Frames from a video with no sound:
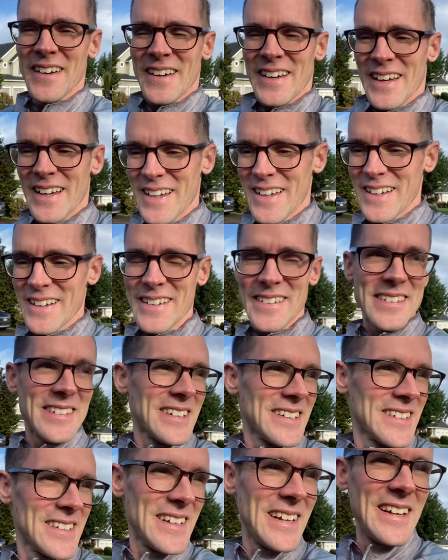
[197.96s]
and
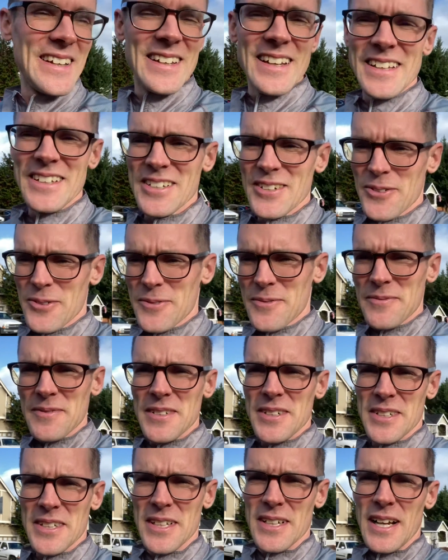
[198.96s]
then you
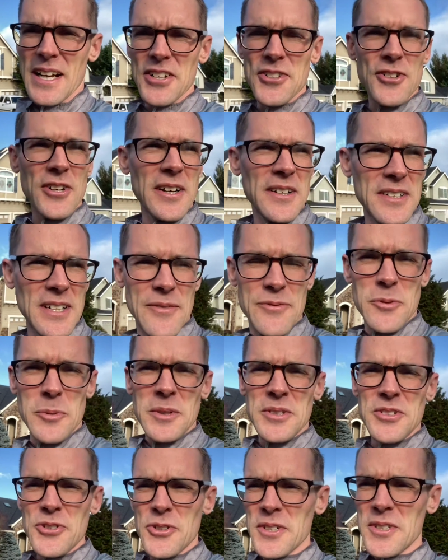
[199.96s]
get extra
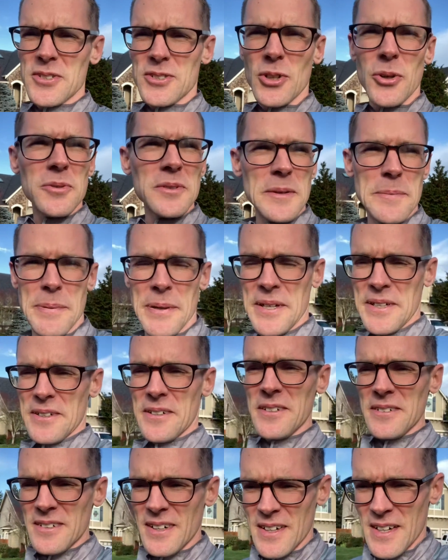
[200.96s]
uncomfortable, and you can totally
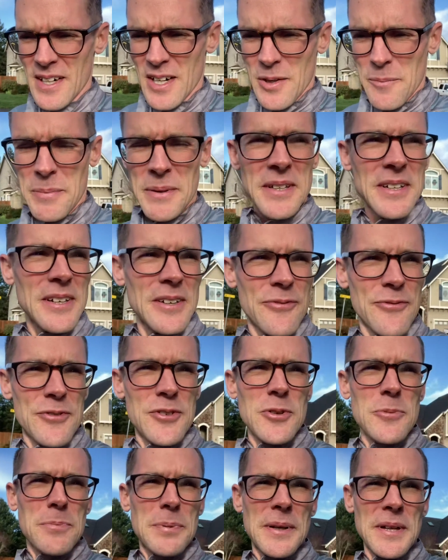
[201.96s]
peel. But if
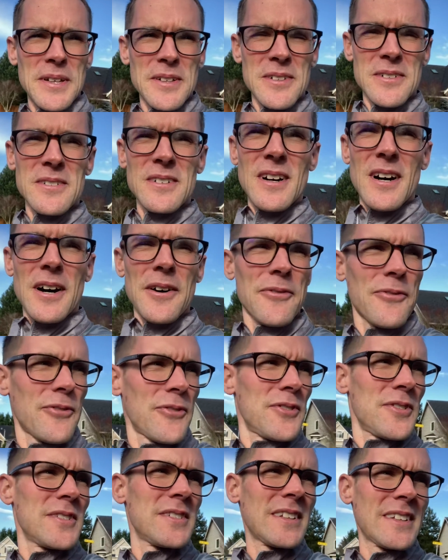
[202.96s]
you peel
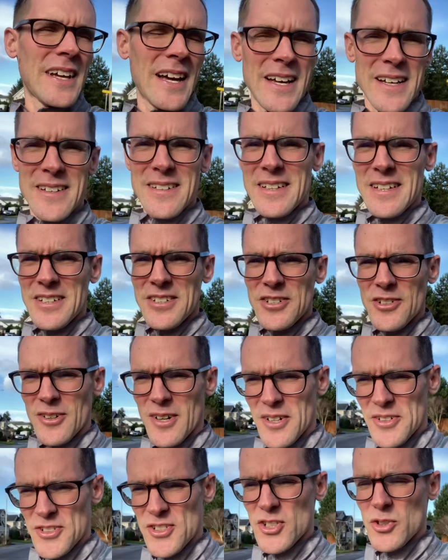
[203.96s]
off that and you're
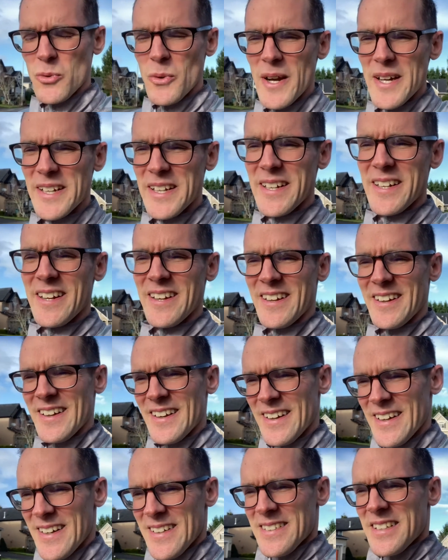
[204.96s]
all sweaty,
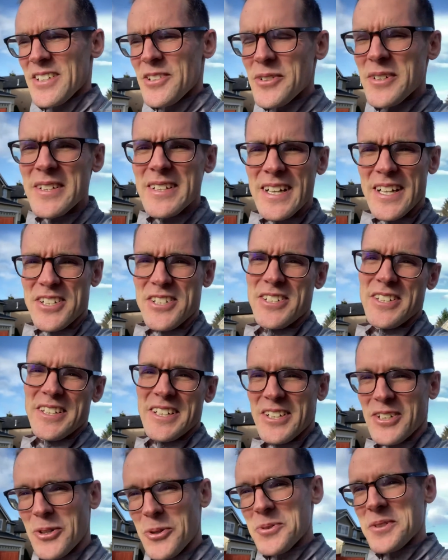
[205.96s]
then you can actually
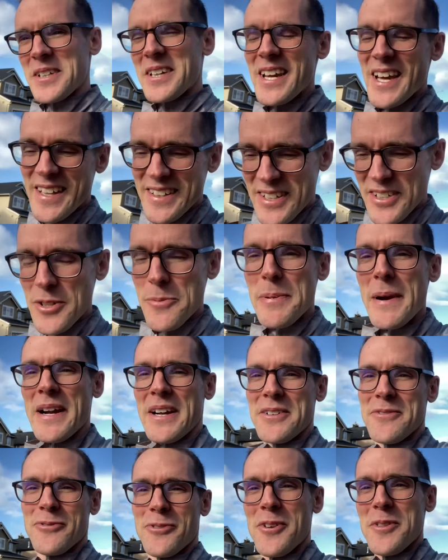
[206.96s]
get cold again, then you're
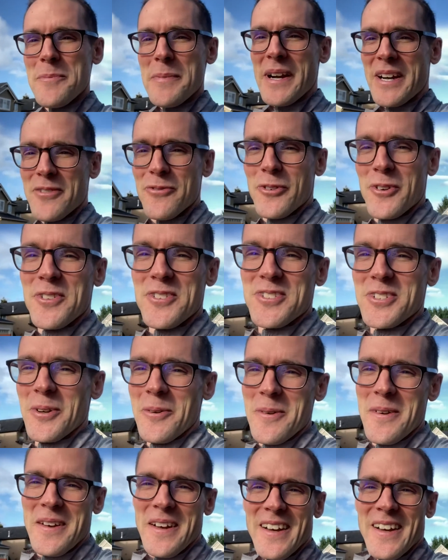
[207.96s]
back and forth and back and forth. So